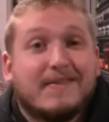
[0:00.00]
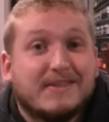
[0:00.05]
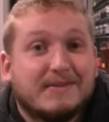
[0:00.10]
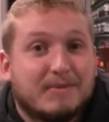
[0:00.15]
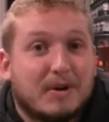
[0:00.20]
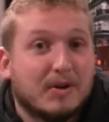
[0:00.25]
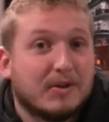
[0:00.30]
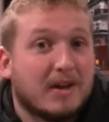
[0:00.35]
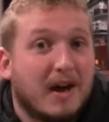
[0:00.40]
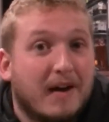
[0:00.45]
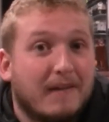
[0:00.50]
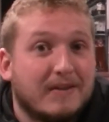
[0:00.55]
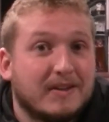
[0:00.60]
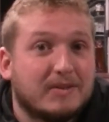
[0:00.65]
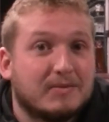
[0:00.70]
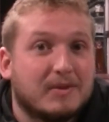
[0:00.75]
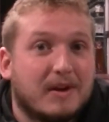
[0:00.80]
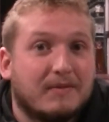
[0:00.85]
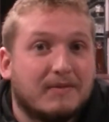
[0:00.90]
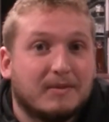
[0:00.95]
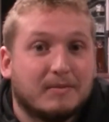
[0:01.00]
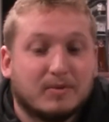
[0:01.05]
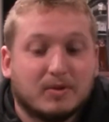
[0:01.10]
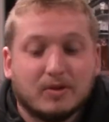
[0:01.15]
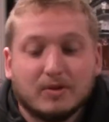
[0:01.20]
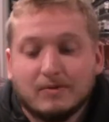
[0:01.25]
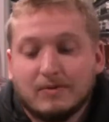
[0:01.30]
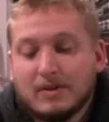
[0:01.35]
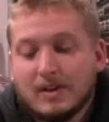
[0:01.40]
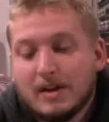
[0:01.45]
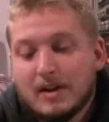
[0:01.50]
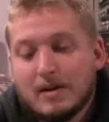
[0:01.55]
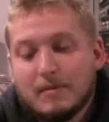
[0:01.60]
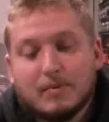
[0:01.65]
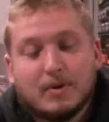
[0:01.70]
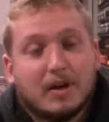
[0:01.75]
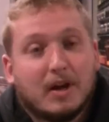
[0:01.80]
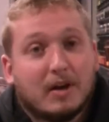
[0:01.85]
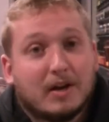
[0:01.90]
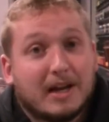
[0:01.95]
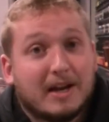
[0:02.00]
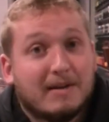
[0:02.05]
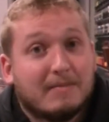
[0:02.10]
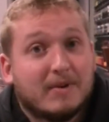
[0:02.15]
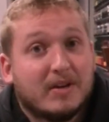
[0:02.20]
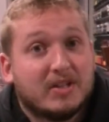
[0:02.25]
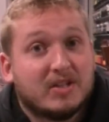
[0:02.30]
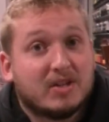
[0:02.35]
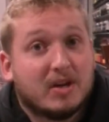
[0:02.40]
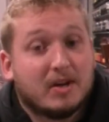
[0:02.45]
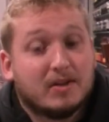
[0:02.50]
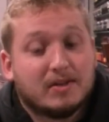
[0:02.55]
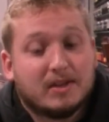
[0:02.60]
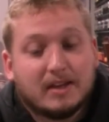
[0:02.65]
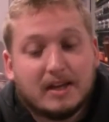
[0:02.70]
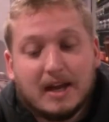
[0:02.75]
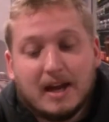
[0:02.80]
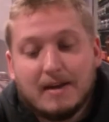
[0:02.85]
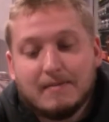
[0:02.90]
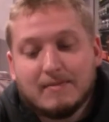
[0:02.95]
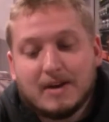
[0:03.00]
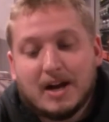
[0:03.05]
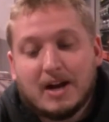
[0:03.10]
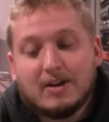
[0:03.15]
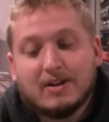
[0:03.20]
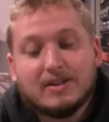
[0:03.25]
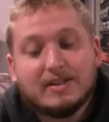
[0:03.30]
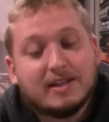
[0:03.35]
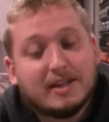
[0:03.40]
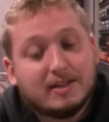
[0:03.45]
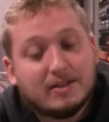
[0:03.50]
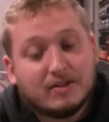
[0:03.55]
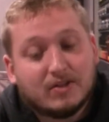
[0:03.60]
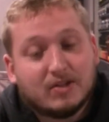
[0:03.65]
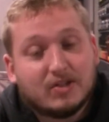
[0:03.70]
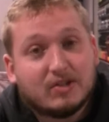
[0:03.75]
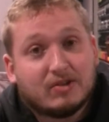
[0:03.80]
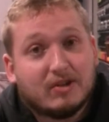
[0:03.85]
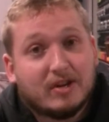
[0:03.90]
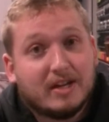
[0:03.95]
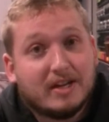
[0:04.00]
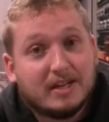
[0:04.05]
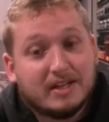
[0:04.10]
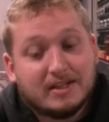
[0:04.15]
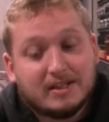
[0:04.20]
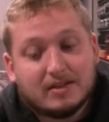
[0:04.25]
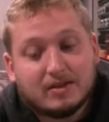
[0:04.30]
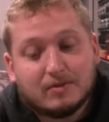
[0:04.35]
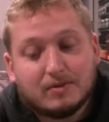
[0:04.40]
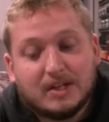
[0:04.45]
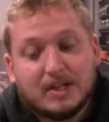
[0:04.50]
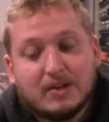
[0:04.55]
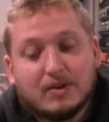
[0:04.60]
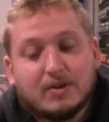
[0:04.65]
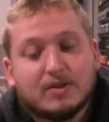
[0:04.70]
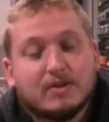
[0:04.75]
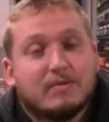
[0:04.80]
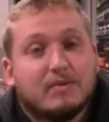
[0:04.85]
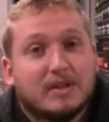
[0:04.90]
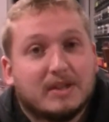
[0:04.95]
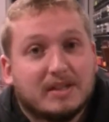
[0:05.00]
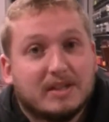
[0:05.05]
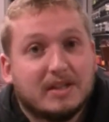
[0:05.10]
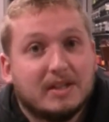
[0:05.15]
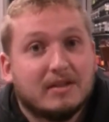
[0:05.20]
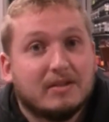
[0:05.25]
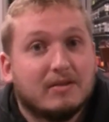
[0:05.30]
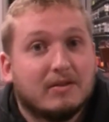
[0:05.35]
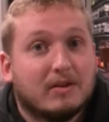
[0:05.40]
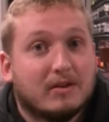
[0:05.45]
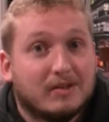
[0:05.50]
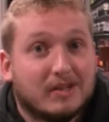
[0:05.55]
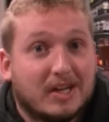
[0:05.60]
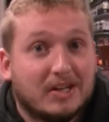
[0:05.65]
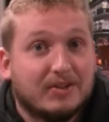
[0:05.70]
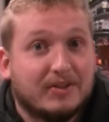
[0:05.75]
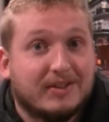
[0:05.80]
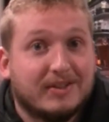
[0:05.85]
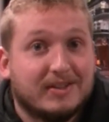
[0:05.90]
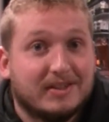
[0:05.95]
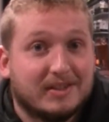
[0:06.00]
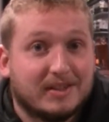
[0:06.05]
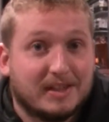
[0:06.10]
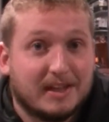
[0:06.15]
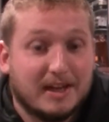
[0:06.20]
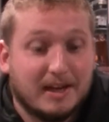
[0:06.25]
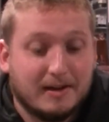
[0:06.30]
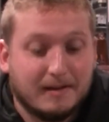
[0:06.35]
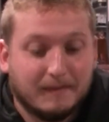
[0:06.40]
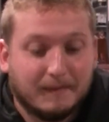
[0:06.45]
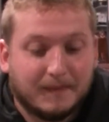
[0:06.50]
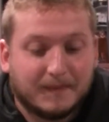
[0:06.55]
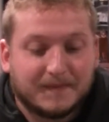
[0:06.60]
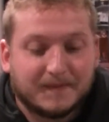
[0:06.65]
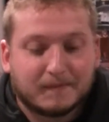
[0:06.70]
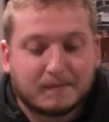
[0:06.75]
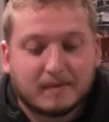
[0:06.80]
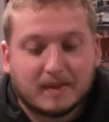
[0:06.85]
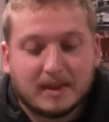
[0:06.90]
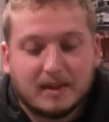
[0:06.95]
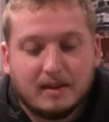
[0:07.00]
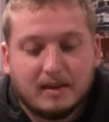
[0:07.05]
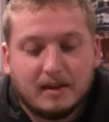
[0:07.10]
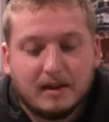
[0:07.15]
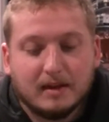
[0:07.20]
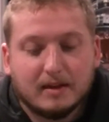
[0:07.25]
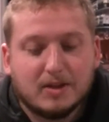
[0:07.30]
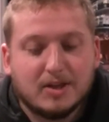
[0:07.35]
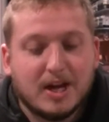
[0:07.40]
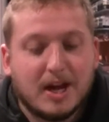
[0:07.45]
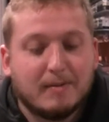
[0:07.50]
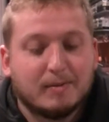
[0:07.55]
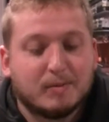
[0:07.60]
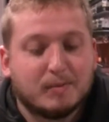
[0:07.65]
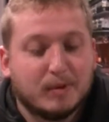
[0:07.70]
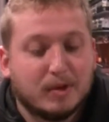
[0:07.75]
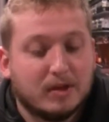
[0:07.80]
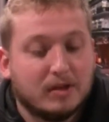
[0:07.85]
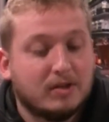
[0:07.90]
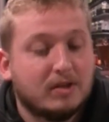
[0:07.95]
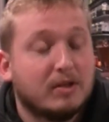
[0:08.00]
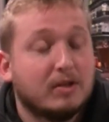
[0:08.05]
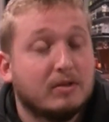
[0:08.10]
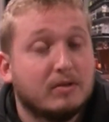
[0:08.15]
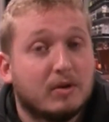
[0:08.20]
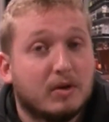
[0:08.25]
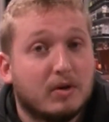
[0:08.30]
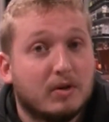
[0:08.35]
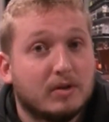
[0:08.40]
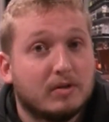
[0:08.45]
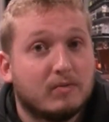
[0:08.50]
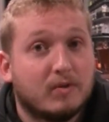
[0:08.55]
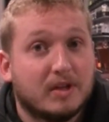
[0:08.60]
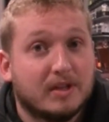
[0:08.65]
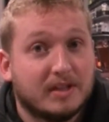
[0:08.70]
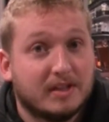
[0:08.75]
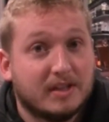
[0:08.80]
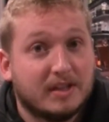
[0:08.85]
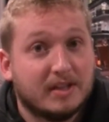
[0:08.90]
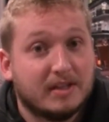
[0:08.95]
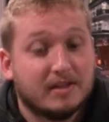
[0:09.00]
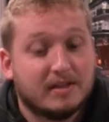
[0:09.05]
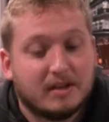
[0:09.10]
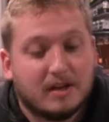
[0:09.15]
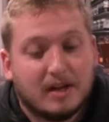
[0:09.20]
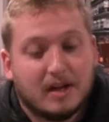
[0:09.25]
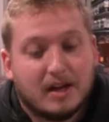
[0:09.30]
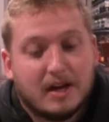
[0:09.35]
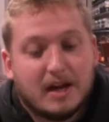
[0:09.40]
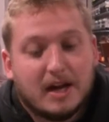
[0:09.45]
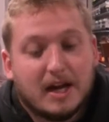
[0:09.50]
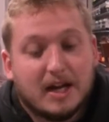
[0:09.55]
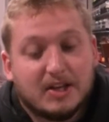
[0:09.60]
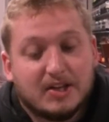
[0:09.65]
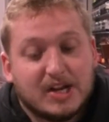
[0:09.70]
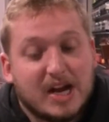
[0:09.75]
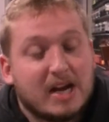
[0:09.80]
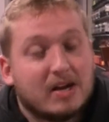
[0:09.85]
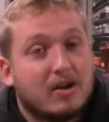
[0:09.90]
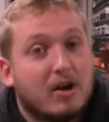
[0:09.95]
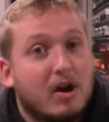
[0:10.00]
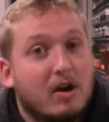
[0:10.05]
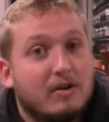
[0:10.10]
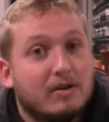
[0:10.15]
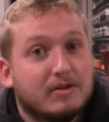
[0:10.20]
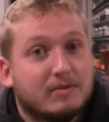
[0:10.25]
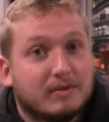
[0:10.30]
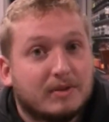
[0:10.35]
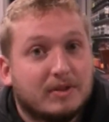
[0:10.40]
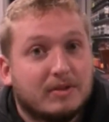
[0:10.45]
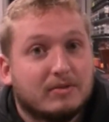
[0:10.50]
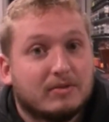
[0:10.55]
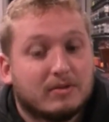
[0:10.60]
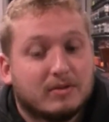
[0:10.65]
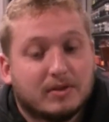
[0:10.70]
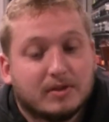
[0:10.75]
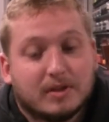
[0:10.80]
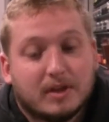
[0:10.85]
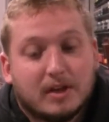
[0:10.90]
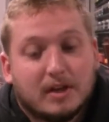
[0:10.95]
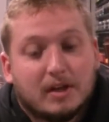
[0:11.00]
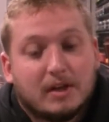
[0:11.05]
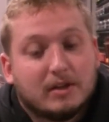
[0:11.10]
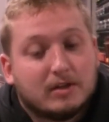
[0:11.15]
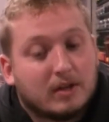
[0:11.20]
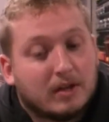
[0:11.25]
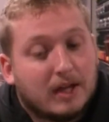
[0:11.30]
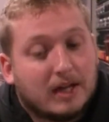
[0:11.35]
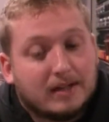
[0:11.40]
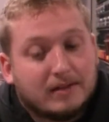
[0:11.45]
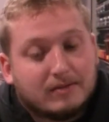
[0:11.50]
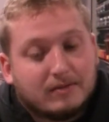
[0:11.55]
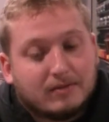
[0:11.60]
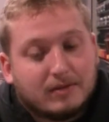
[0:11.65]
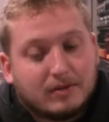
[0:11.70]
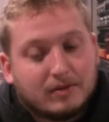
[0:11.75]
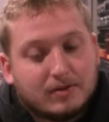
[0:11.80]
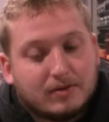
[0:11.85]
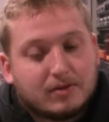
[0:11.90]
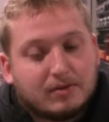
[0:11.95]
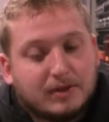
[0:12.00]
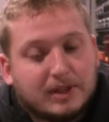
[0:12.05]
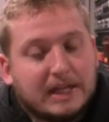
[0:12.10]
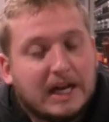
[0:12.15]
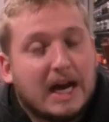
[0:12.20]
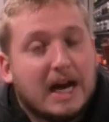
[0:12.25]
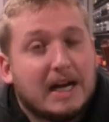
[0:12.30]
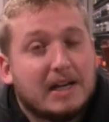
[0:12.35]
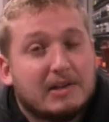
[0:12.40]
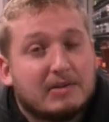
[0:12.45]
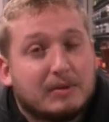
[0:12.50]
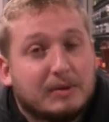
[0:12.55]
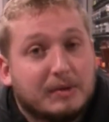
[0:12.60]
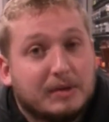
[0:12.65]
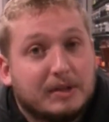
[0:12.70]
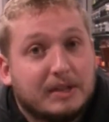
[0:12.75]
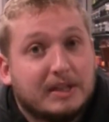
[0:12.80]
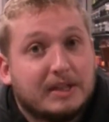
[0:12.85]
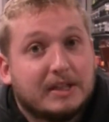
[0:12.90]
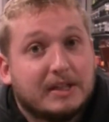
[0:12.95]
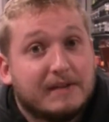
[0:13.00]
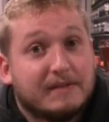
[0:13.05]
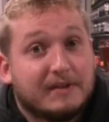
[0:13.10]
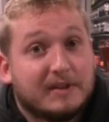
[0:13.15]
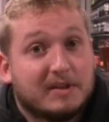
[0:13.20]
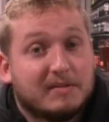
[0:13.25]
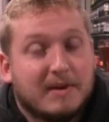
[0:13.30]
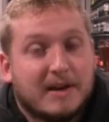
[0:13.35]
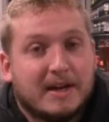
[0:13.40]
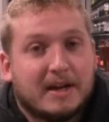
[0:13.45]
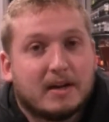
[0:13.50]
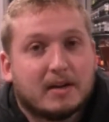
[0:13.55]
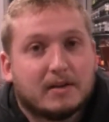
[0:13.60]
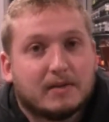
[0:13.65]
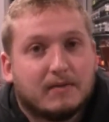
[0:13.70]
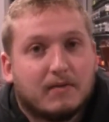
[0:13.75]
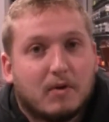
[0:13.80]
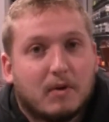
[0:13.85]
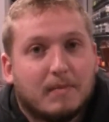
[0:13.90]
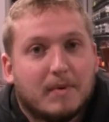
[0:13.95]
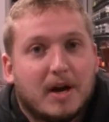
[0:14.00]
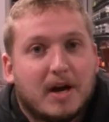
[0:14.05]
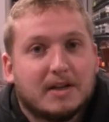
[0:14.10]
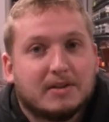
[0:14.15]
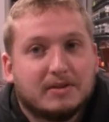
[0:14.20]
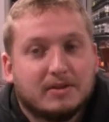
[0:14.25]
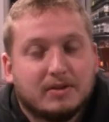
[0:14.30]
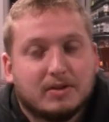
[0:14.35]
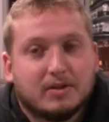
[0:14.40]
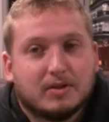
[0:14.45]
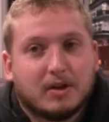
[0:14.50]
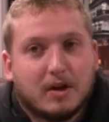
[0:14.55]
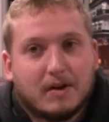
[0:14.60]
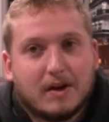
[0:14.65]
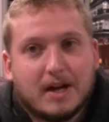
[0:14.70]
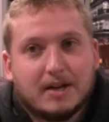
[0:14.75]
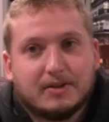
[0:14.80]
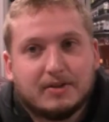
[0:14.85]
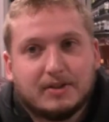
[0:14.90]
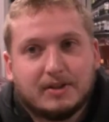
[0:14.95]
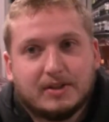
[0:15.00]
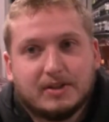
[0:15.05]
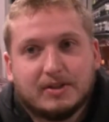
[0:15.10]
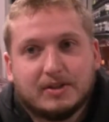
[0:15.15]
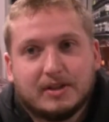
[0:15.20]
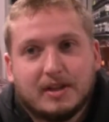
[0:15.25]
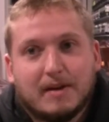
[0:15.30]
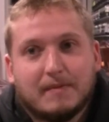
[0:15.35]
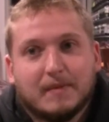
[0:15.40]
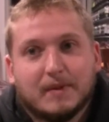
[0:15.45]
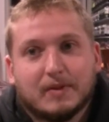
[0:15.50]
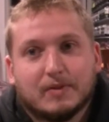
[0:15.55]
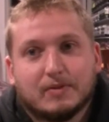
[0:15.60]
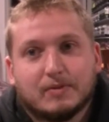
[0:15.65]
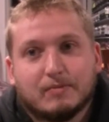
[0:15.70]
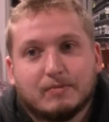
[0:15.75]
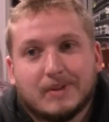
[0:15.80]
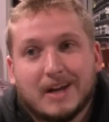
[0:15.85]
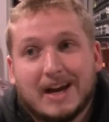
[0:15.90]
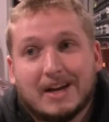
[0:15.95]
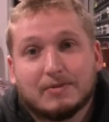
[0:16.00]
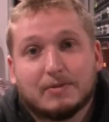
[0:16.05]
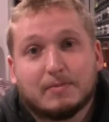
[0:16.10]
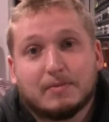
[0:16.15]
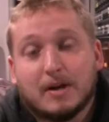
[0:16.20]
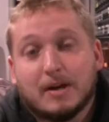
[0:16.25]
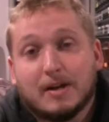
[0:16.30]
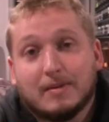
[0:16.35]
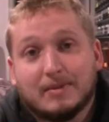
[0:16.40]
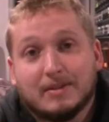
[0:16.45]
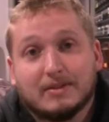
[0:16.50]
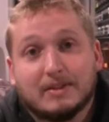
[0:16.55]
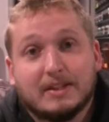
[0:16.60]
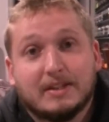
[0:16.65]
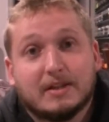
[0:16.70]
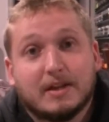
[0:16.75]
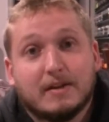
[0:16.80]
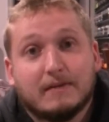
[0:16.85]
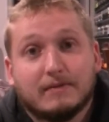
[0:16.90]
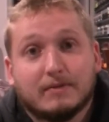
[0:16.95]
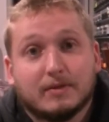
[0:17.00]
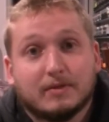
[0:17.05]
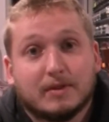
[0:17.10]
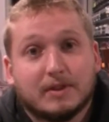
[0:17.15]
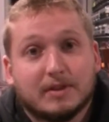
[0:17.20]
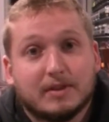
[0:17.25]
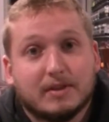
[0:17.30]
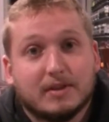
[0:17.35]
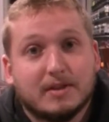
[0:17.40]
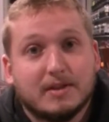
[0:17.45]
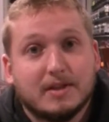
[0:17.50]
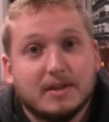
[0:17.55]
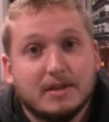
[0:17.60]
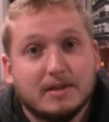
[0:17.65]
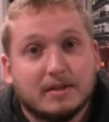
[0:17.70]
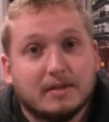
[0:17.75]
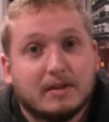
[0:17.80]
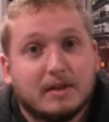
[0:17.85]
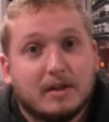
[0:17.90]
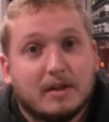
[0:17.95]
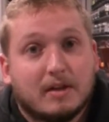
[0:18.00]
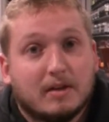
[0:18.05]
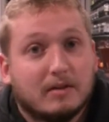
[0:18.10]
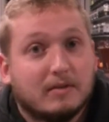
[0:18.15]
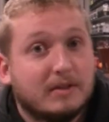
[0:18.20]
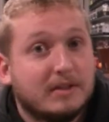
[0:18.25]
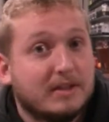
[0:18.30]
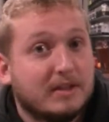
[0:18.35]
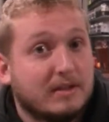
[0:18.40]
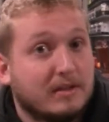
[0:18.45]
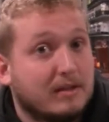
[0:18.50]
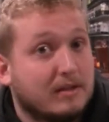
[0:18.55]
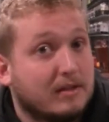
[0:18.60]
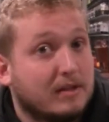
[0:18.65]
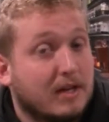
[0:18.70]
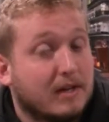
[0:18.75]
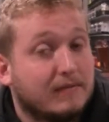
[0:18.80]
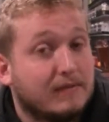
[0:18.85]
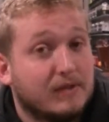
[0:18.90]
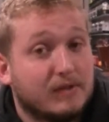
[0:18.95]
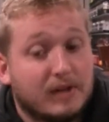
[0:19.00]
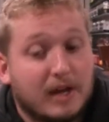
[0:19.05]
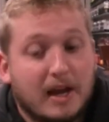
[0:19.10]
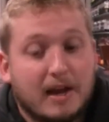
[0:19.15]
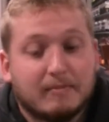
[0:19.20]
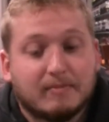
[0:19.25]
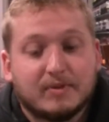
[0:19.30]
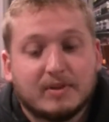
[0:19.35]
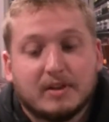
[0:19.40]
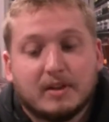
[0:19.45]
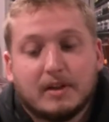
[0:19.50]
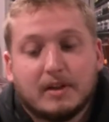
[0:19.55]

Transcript: Both offenses will have to improve. But I'll get into my stars of the game. I already said Chris Gray and his 3 goals and 1 assist. So congratulations to him. James Burr, 2 goals, 1 assist, and Jack Collins with 2 goals. So those 3 guys were really the difference makers for Boston. So congratulations to them. Those guys will probably be leaned on for the rest of the season, at least in those next few games.